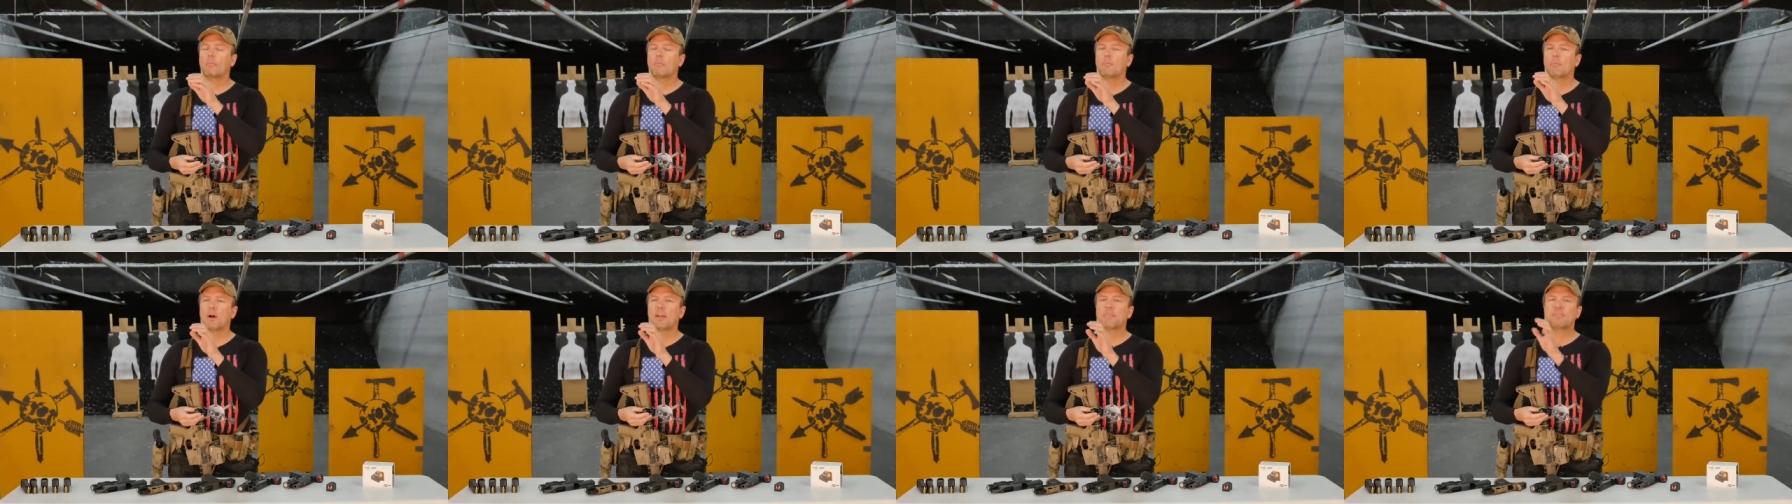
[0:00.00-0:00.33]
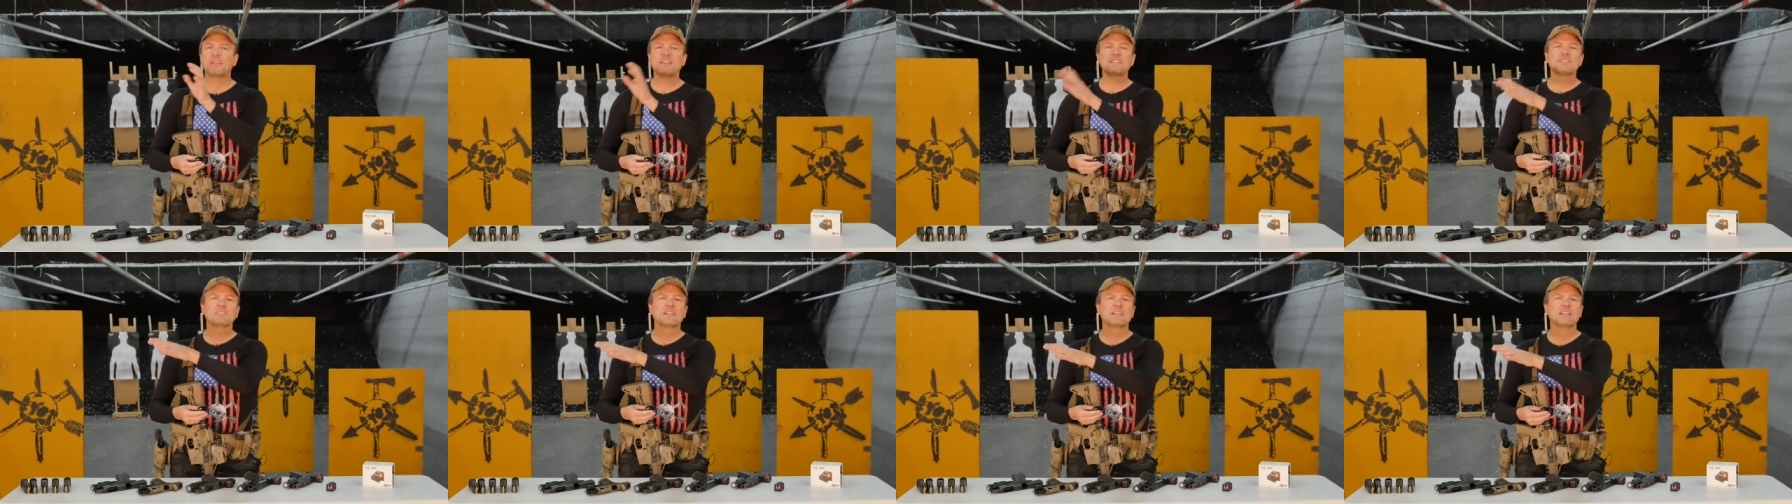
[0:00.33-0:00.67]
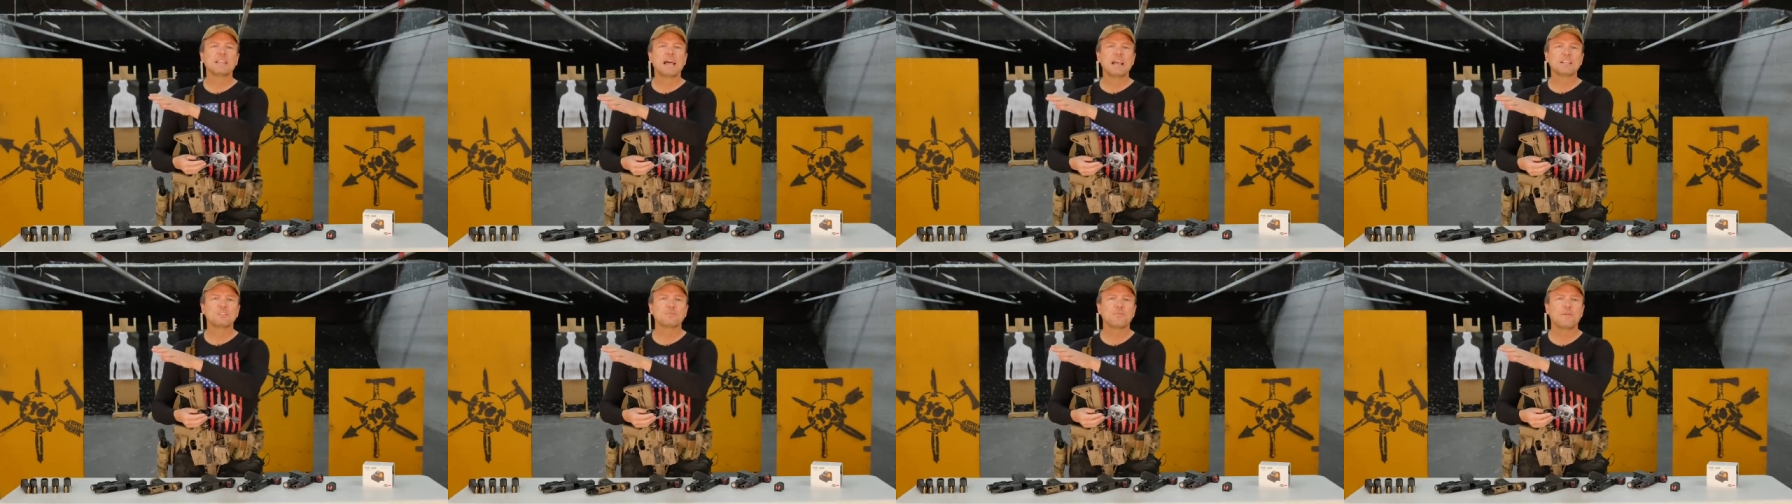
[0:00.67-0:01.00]
my thing's gonna
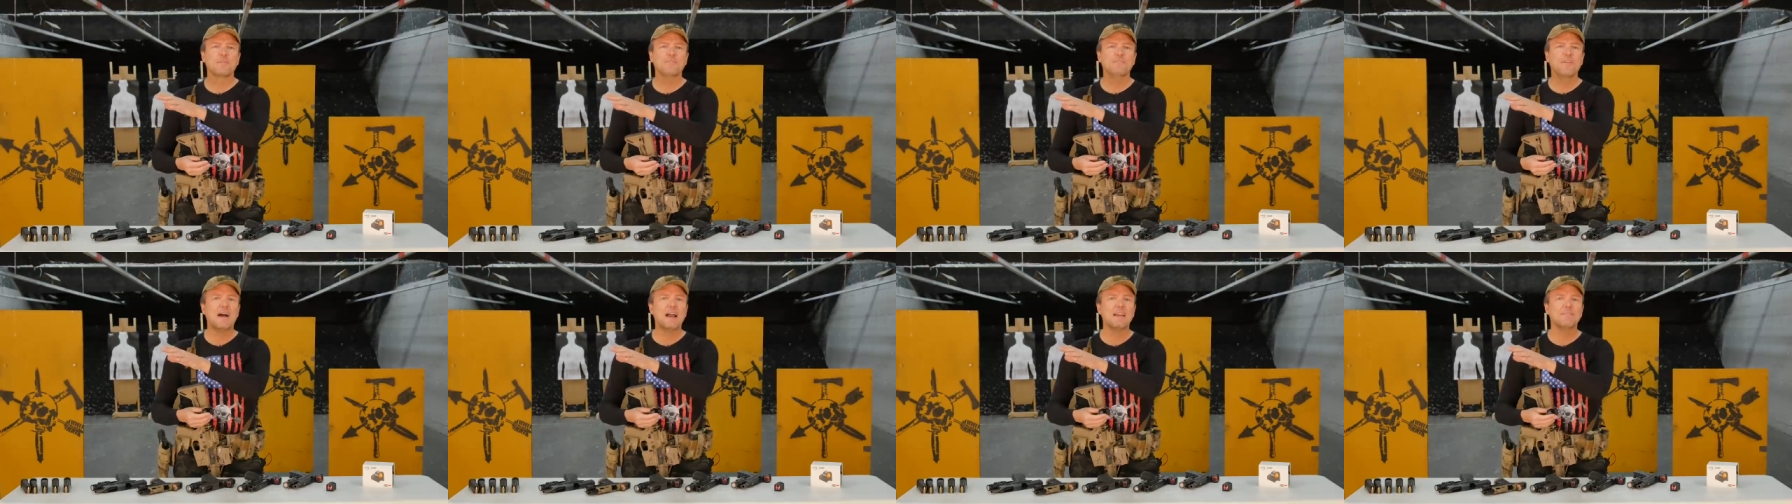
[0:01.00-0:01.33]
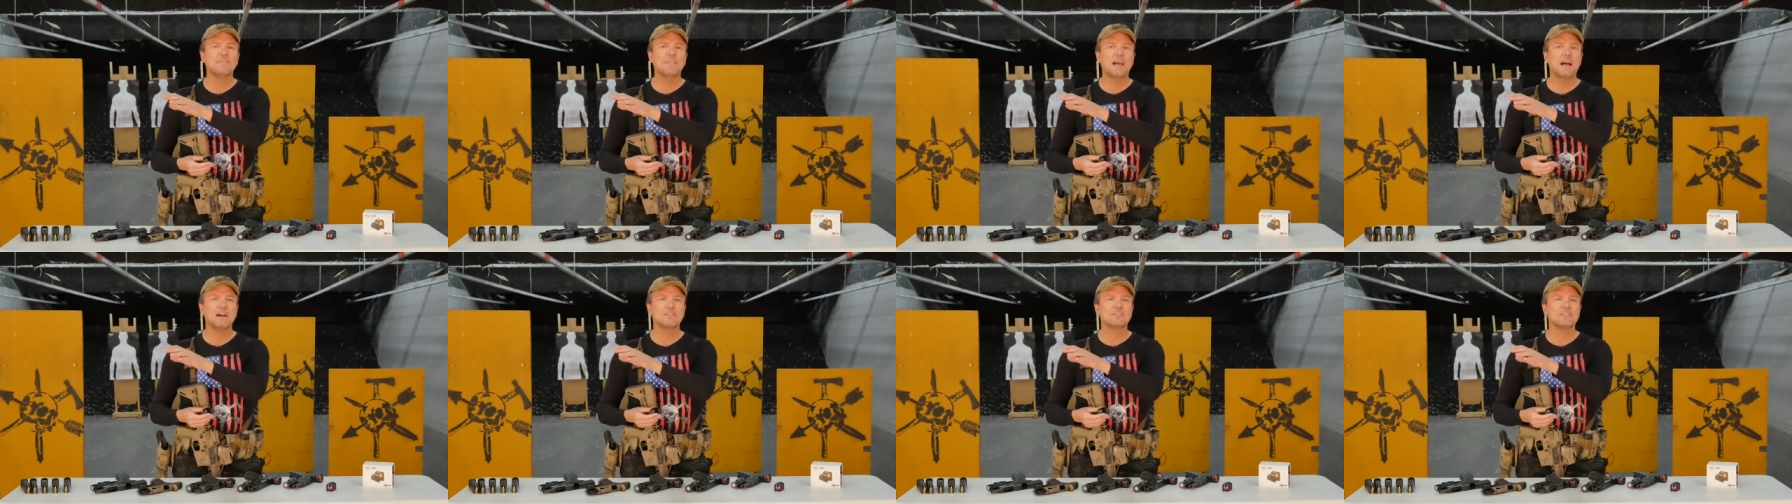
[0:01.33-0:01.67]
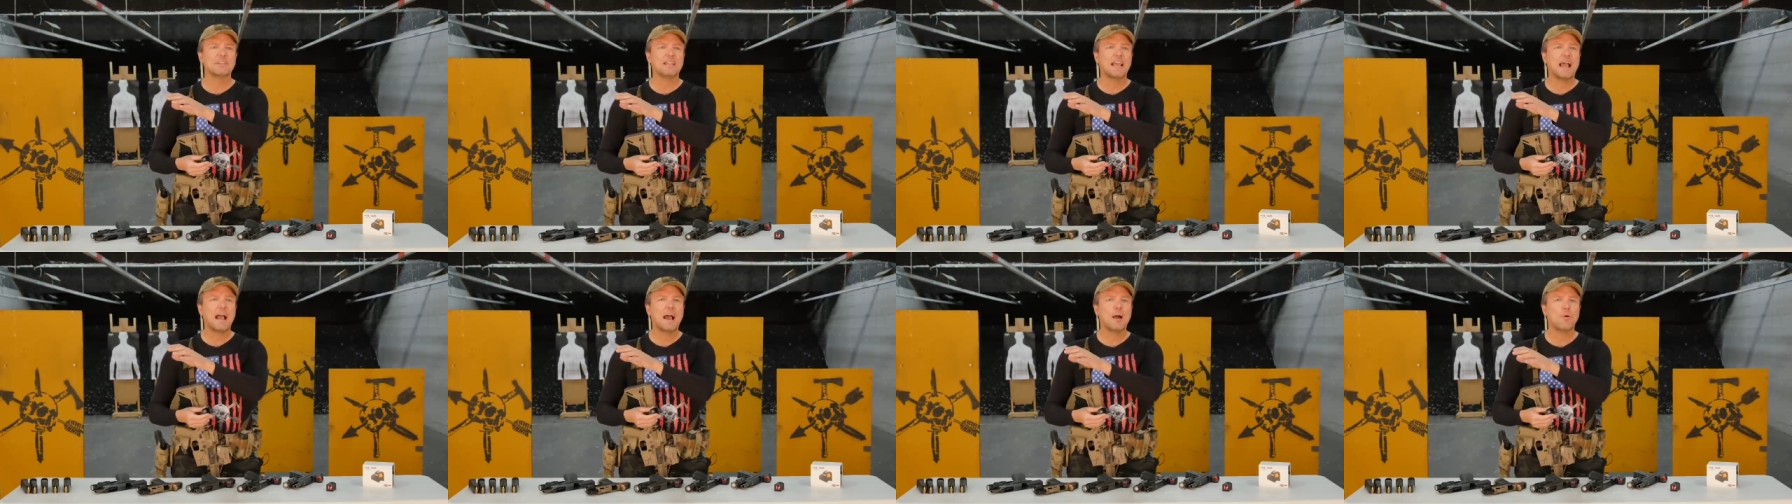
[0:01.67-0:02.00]
last for
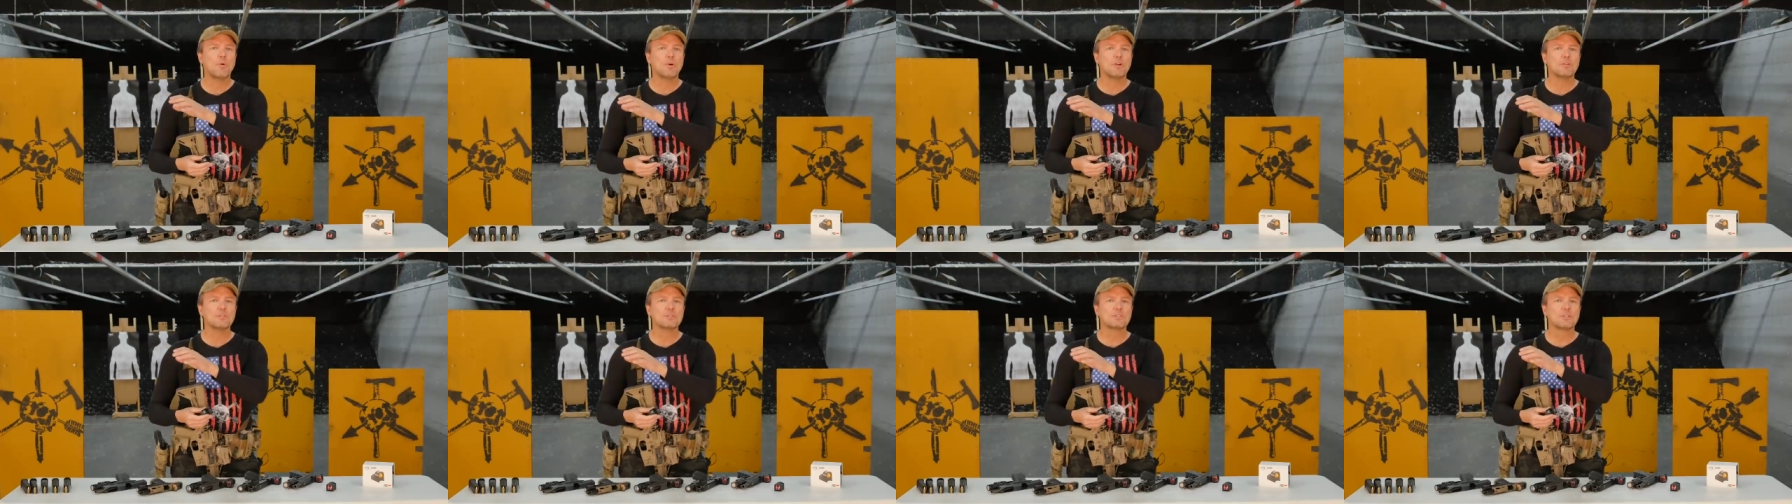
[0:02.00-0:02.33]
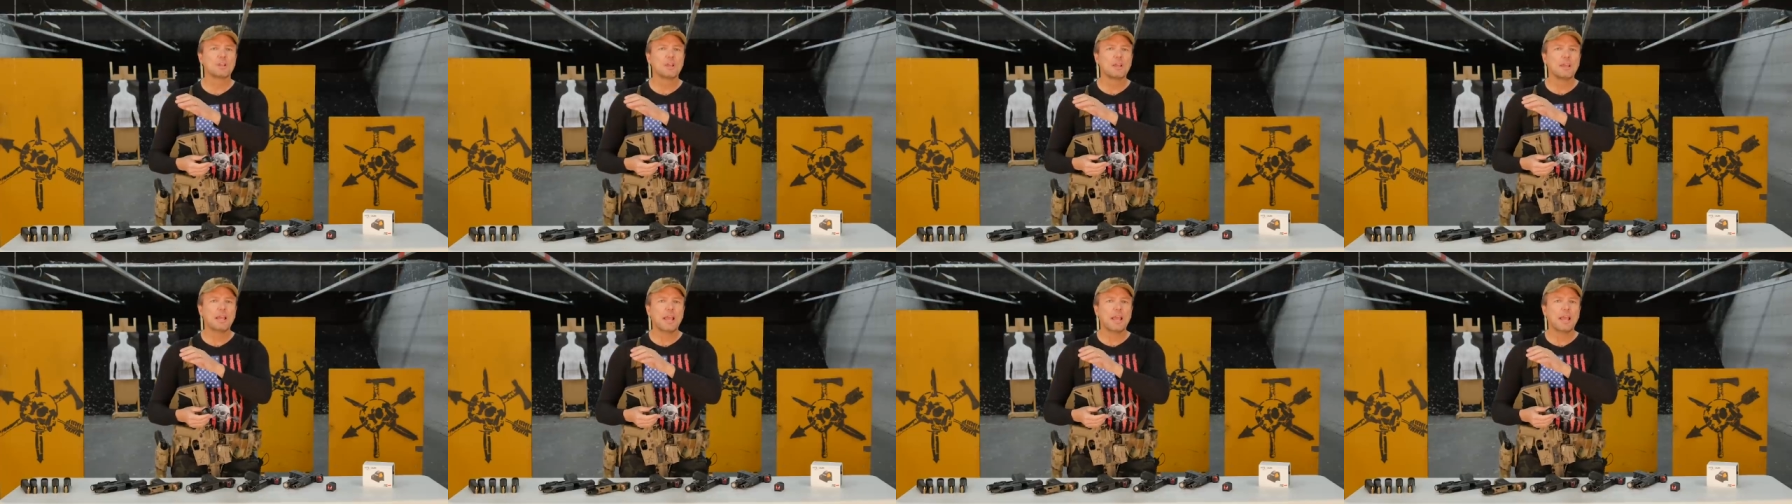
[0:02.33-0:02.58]
5,000 hours